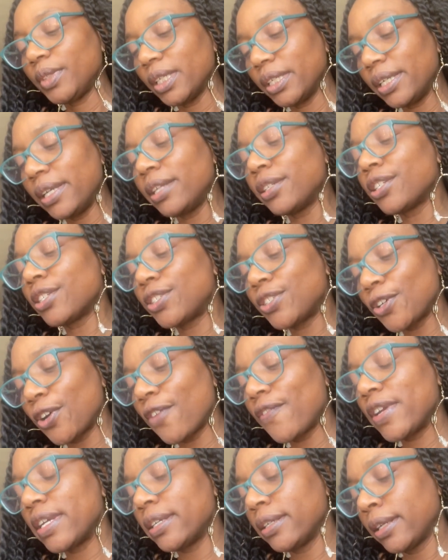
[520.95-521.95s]
In a
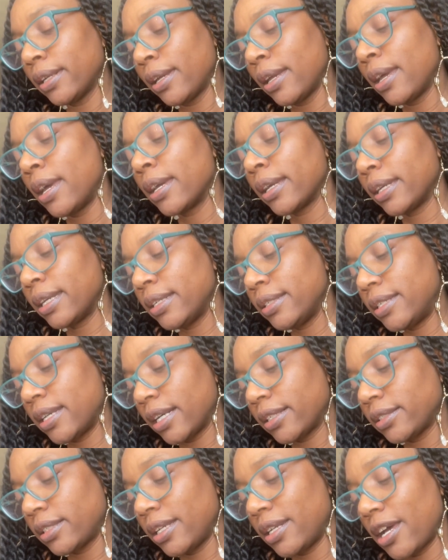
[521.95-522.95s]
survey
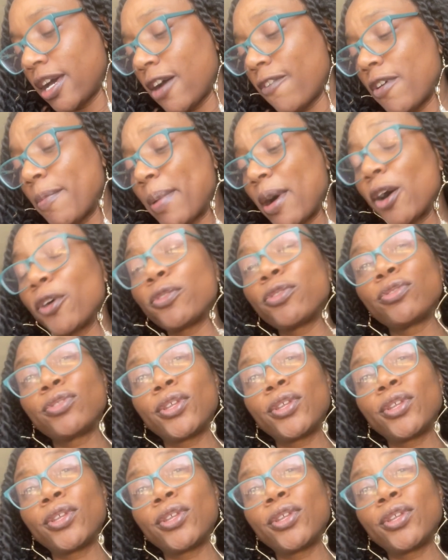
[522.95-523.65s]
conducted of about